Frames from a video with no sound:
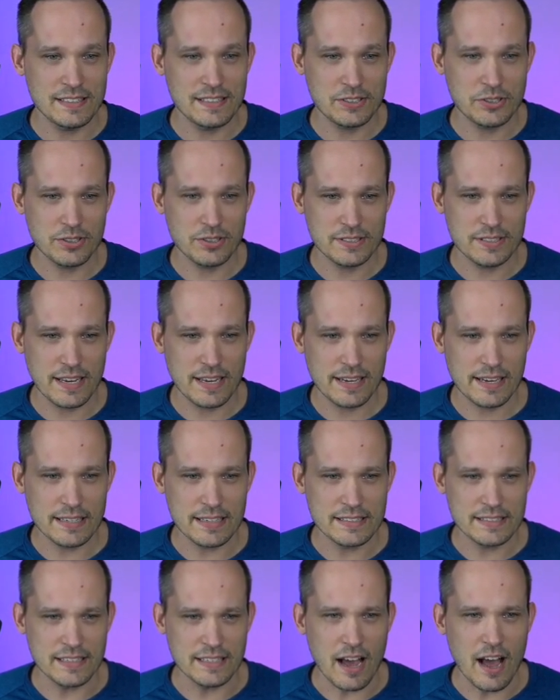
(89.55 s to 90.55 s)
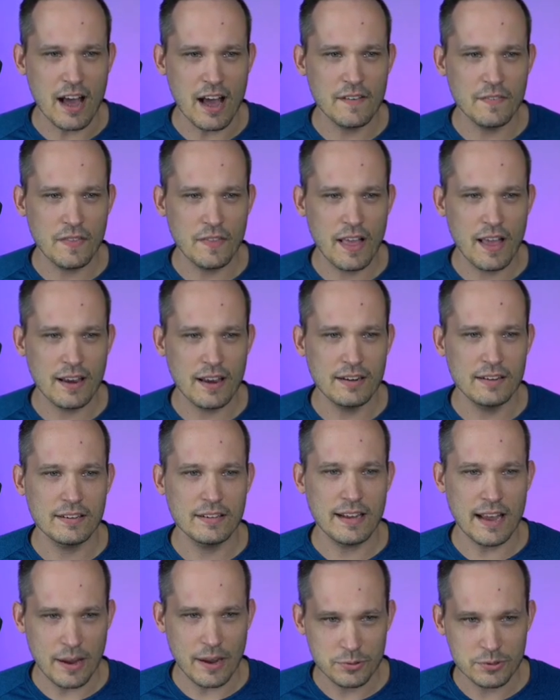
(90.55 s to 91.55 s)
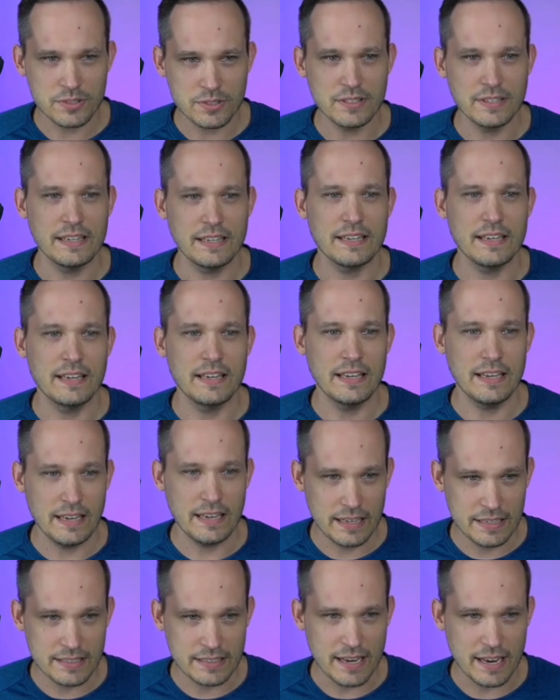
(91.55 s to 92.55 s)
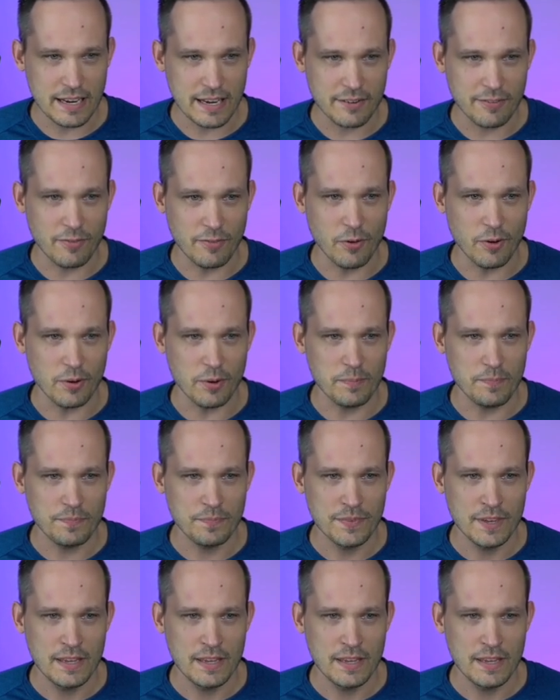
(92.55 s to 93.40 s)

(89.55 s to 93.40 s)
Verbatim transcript: This looks like it's an online counseling intake form.